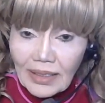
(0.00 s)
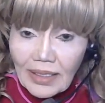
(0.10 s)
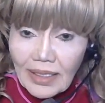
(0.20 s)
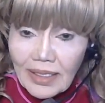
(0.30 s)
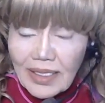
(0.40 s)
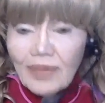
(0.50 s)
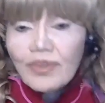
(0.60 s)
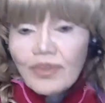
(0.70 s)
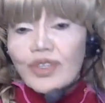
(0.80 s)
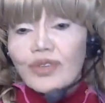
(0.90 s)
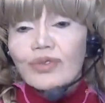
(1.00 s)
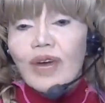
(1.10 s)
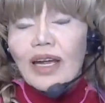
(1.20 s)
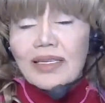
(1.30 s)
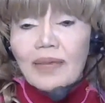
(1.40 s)
seems to
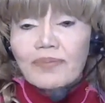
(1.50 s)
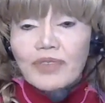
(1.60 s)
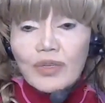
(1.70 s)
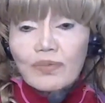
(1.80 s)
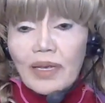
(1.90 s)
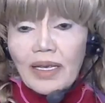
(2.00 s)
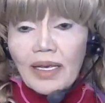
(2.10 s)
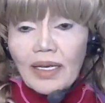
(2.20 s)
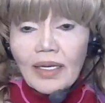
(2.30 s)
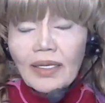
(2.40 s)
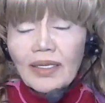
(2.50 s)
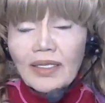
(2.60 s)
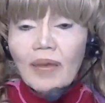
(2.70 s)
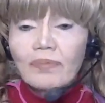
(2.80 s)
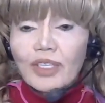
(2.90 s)
rise up to be
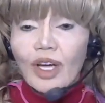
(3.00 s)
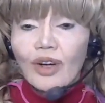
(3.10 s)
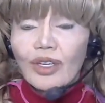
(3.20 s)
top dog.